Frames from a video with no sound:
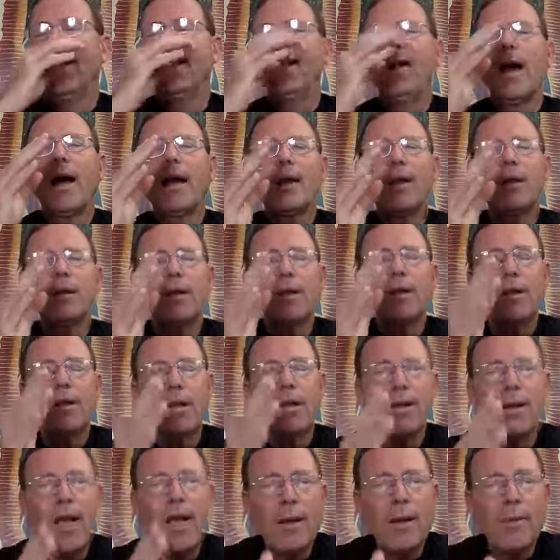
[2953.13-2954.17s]
And not only
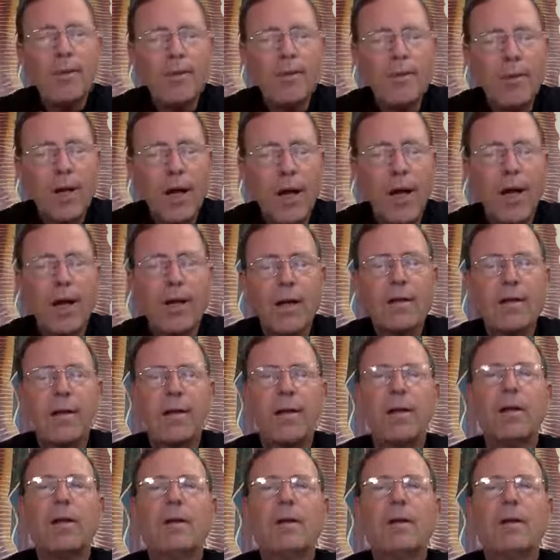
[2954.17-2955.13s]
the name of God,